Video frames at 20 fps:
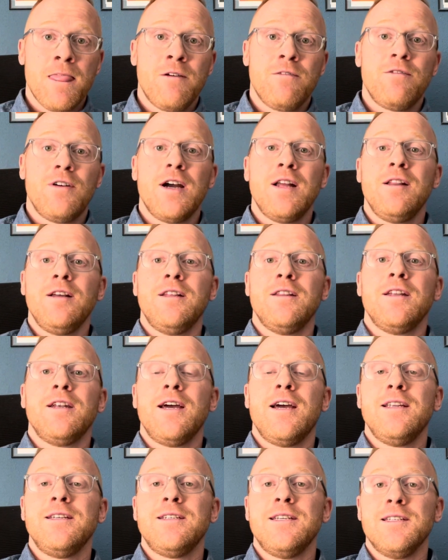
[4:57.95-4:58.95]
Finally, in the
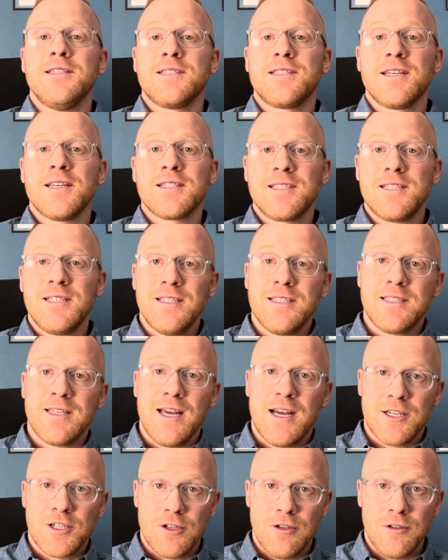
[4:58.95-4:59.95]
1960s,
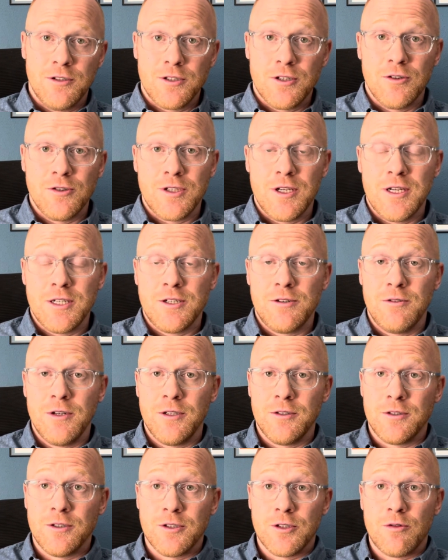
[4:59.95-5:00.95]
National Association of
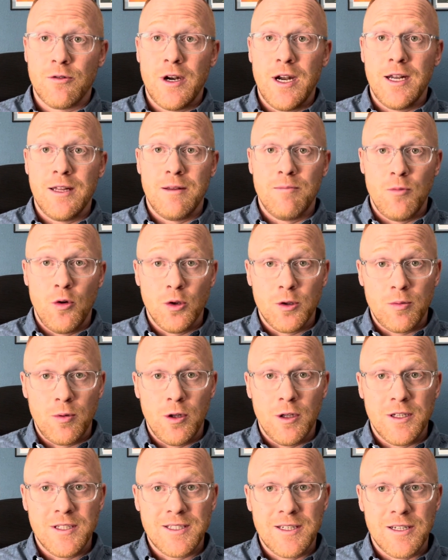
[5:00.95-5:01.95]
Realtors created the Multiple
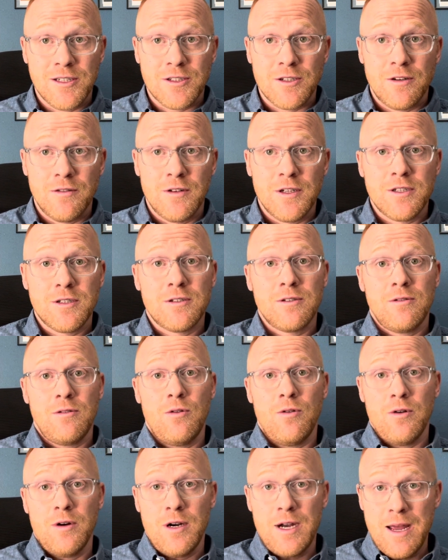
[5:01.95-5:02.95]
Listing Service,
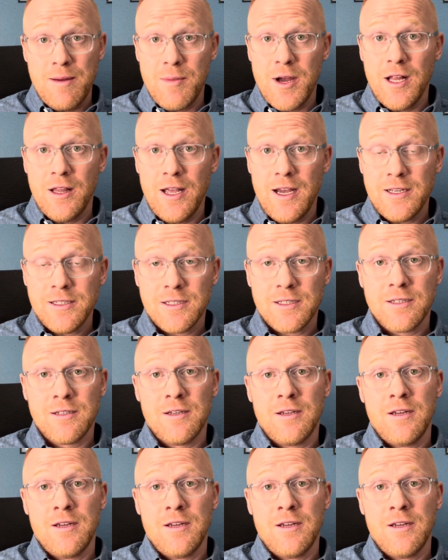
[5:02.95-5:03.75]
or MLS.